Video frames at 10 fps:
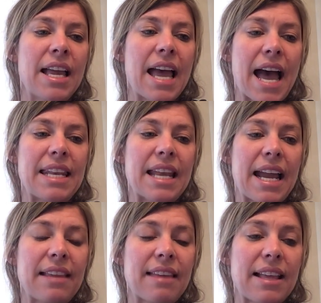At
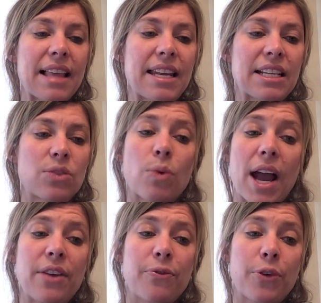night, they let us
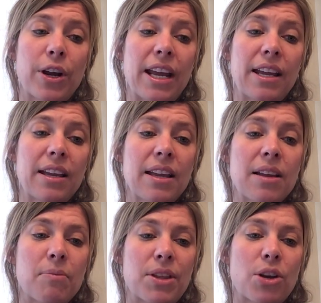ride free,
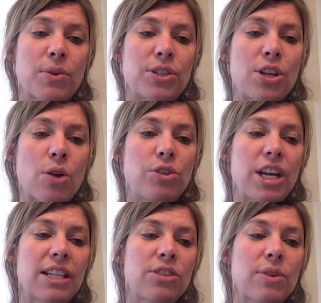but there was no
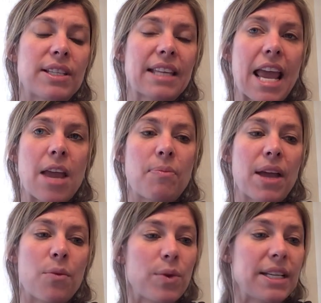chance to escape,
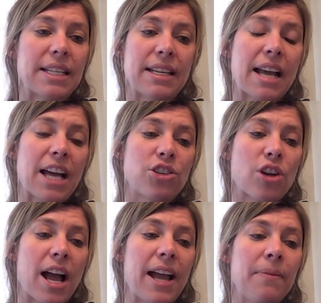and we did not
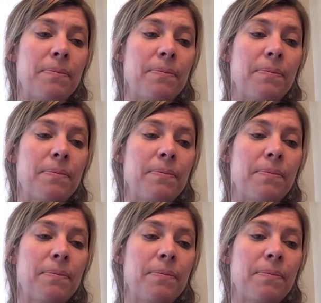try.